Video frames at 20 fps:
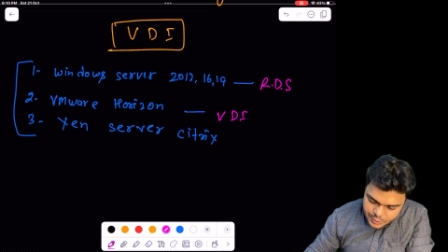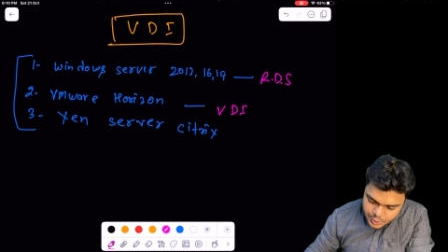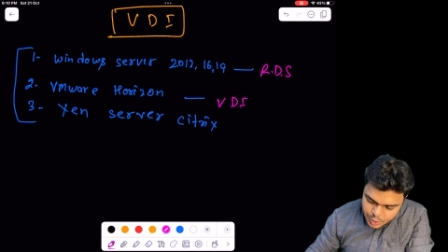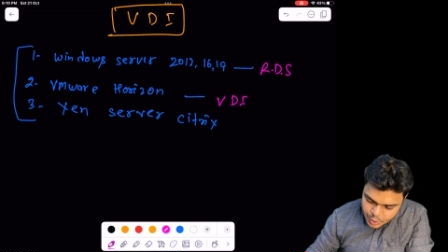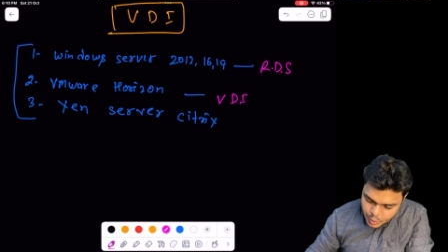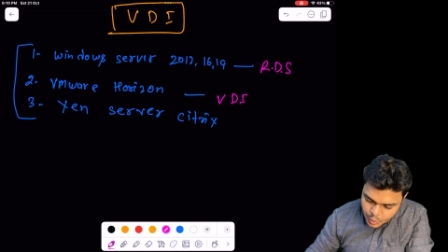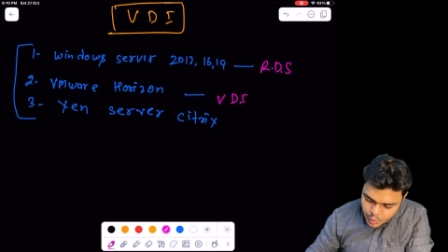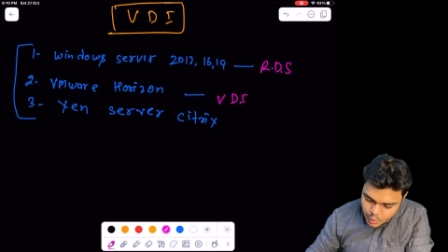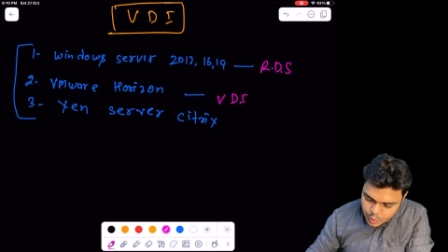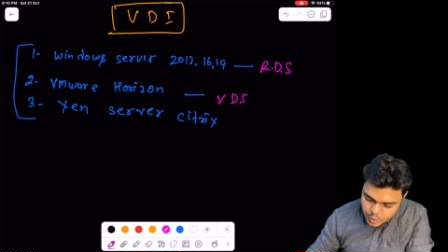
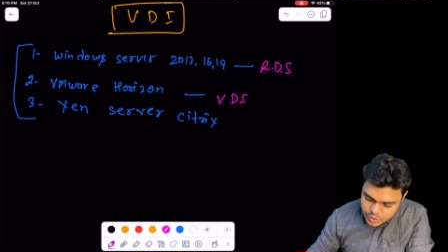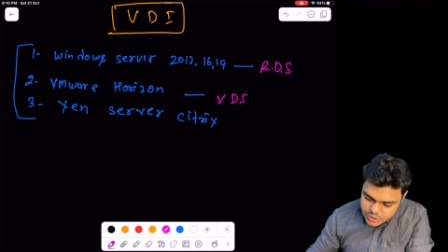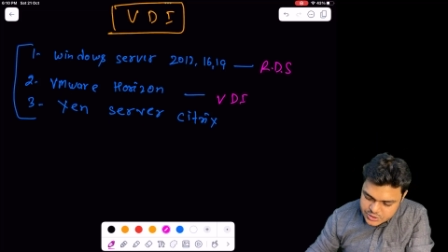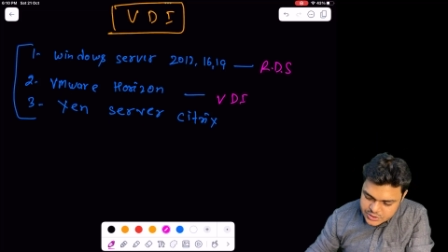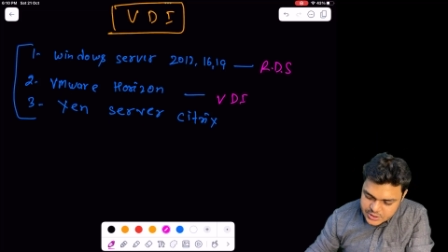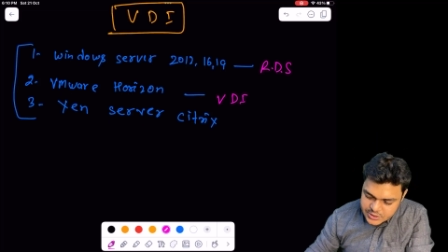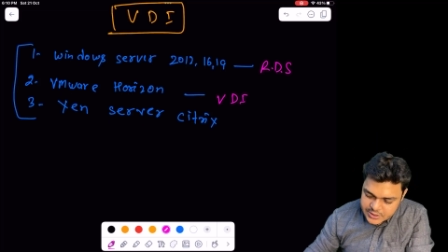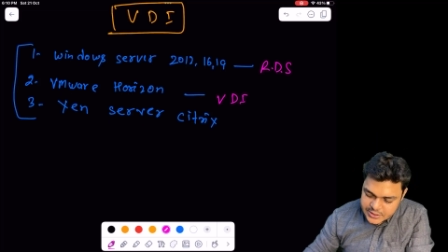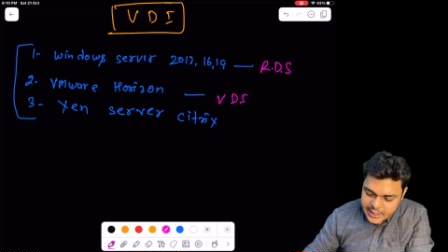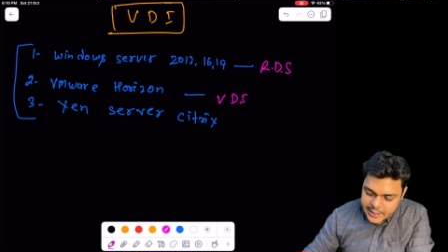tools
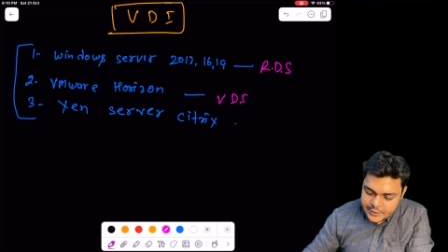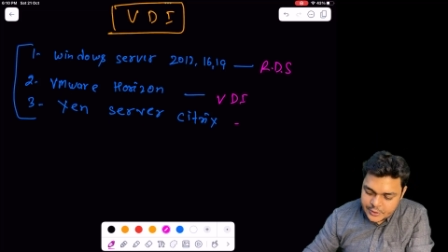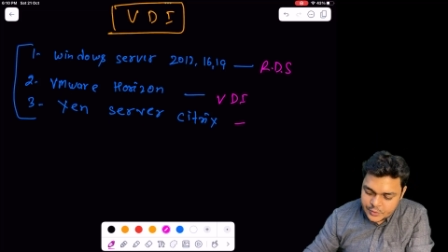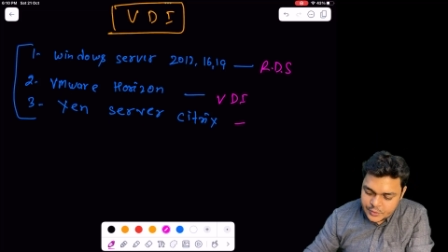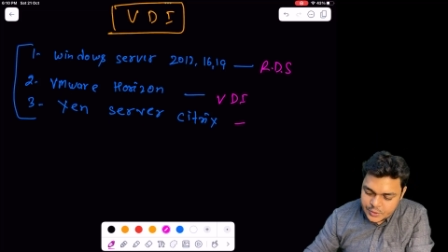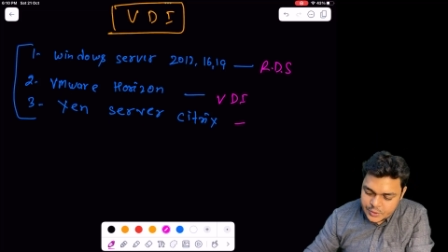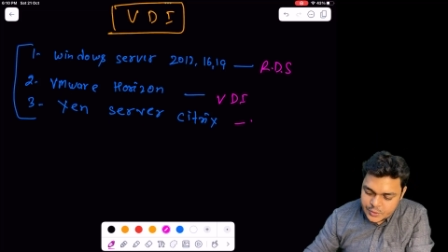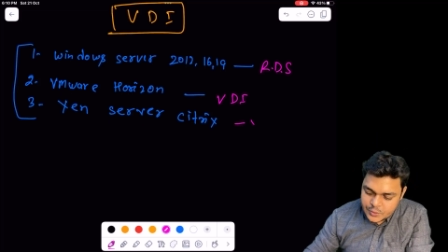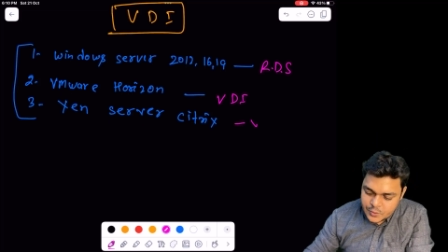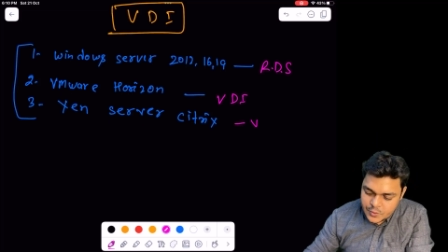that you
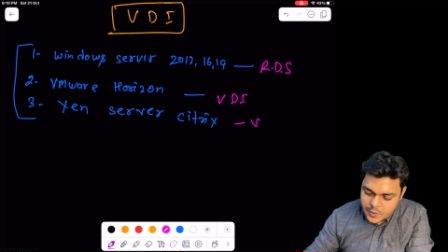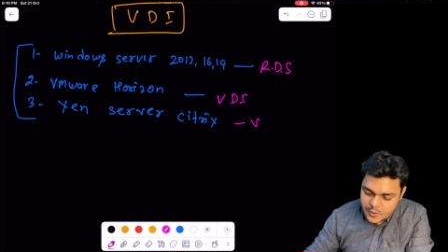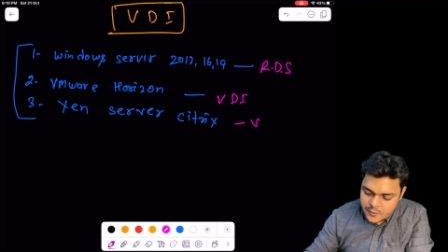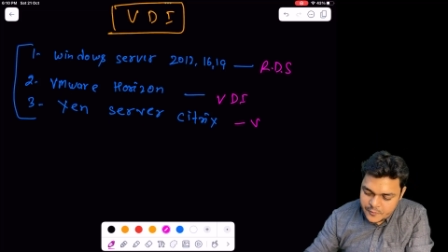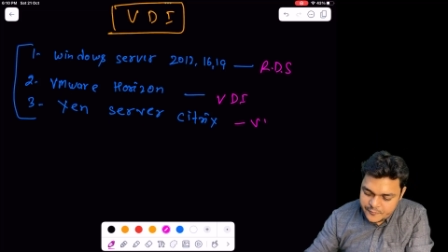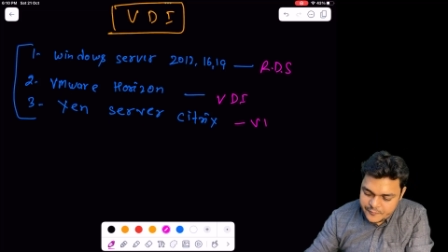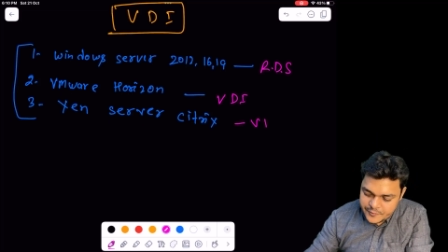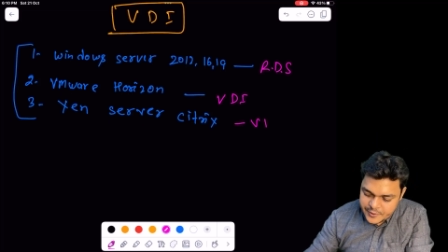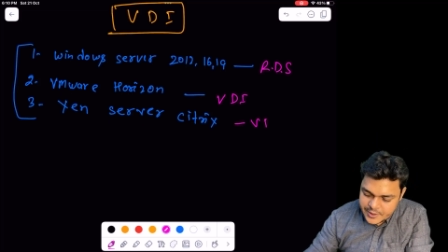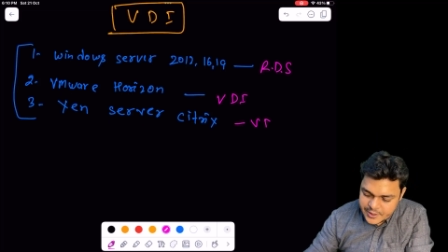need to
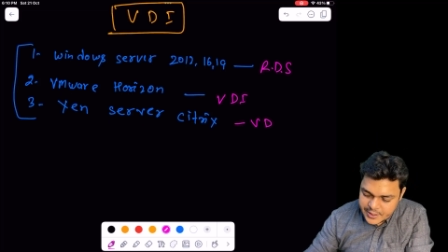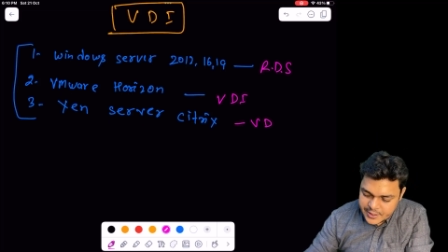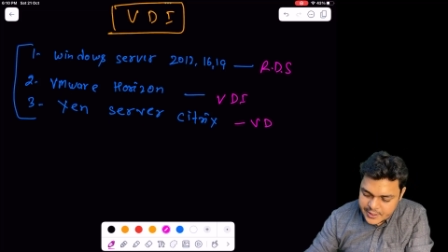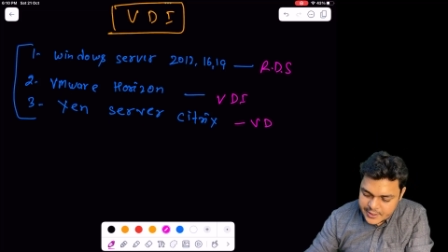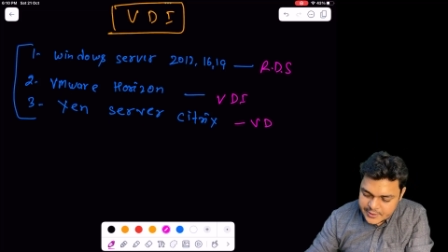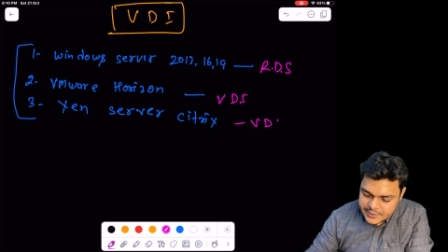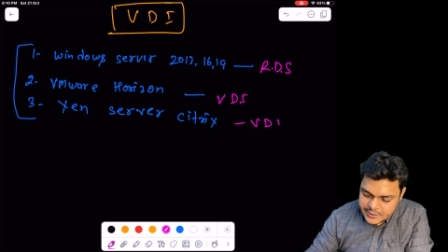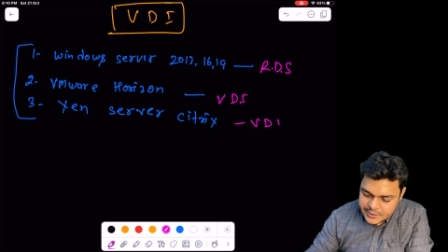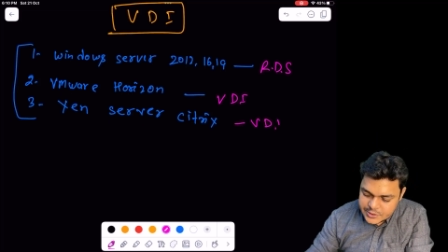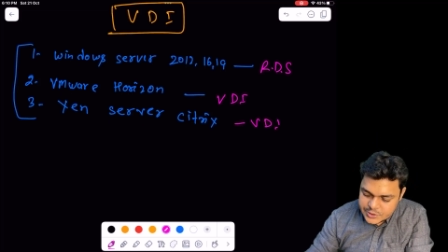configure
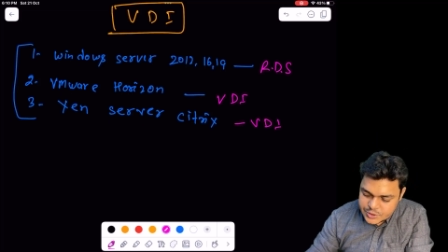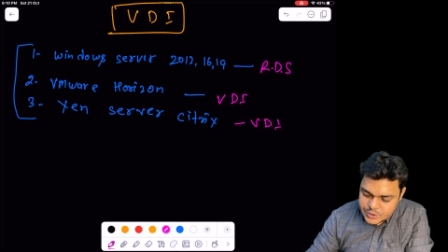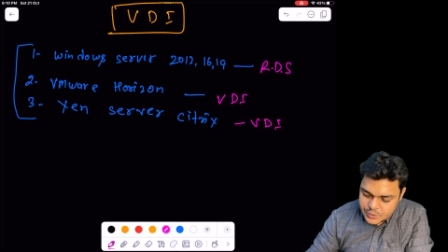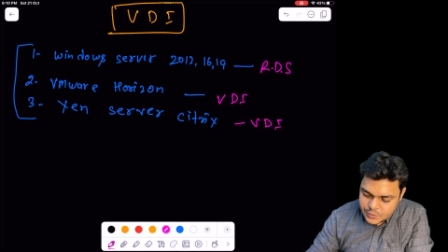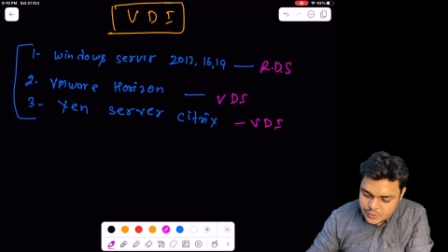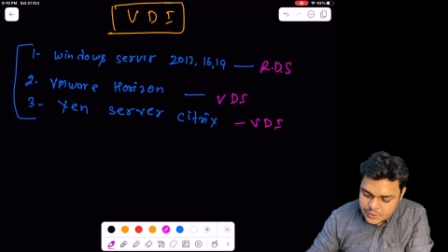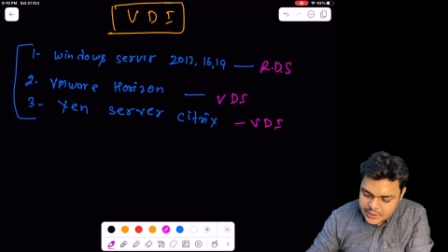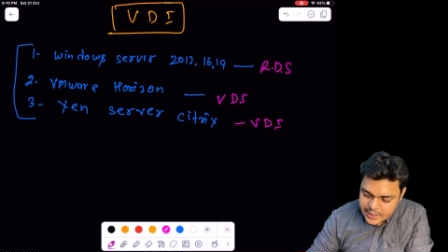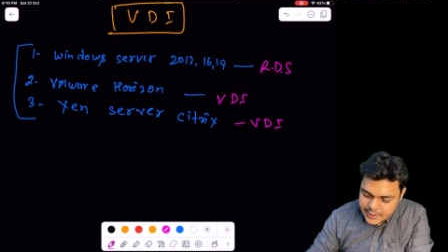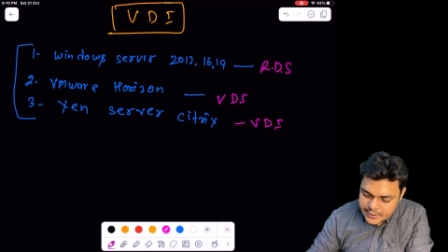these
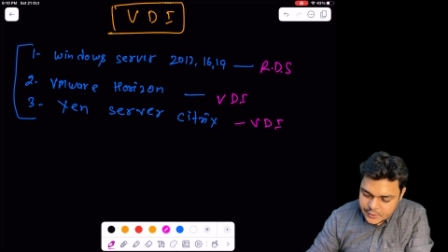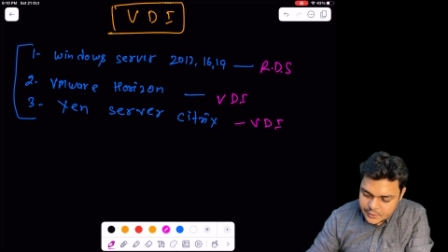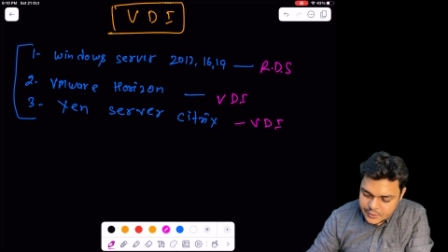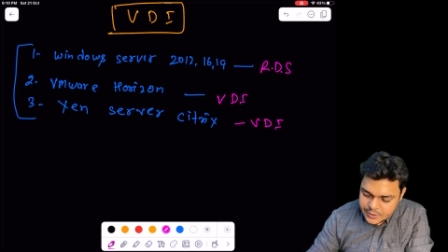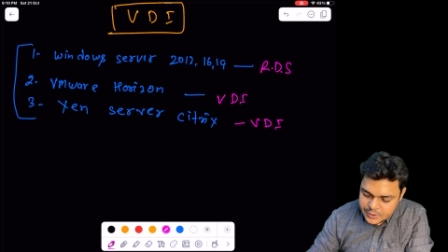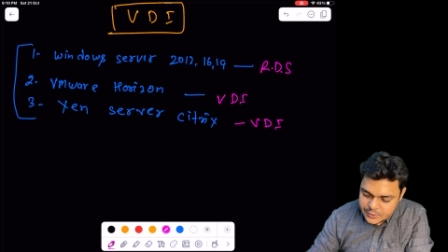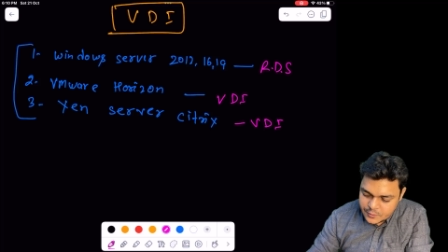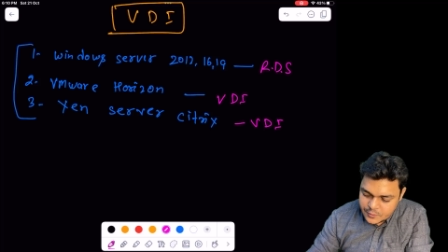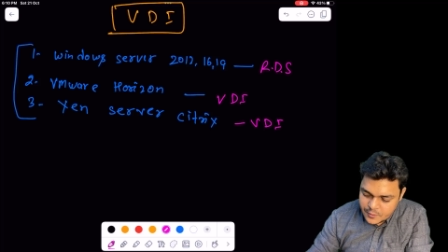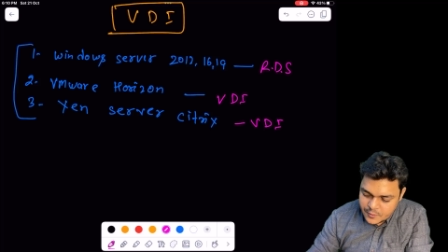tools that you
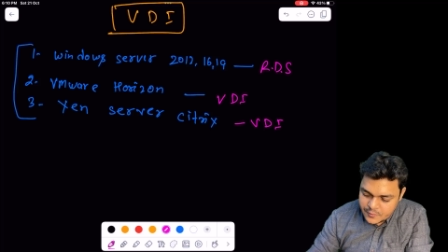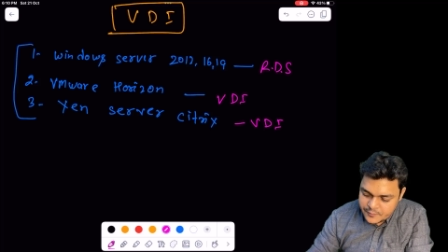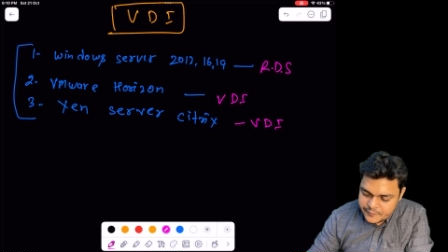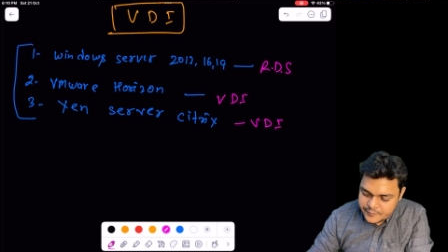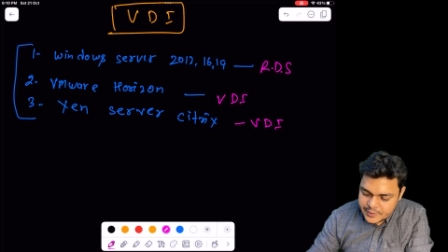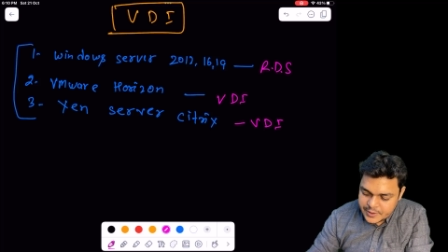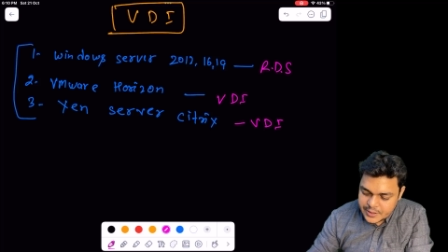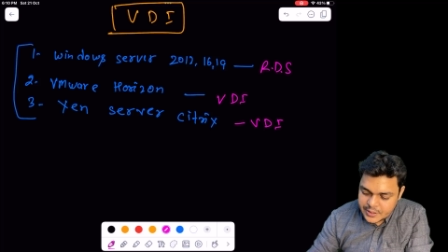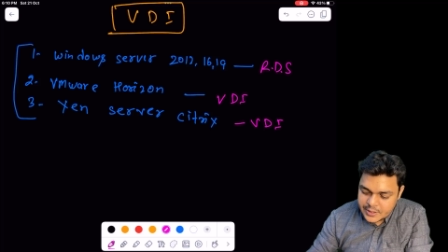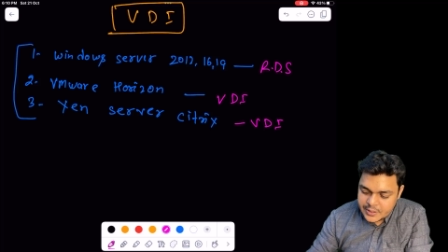need to
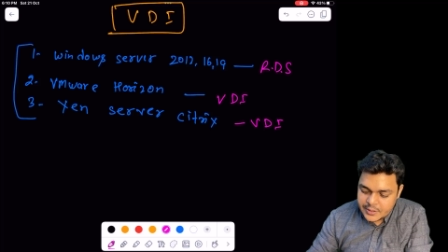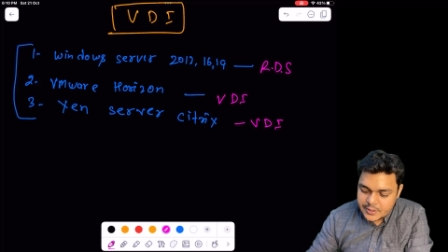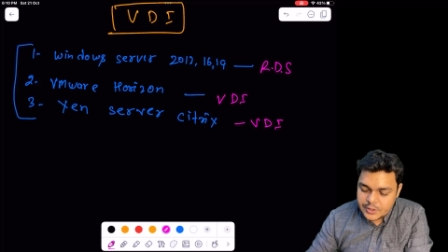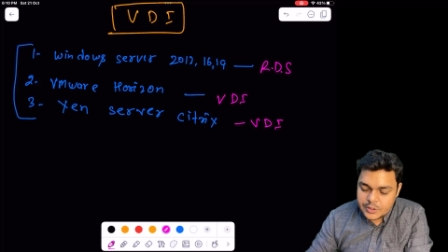configure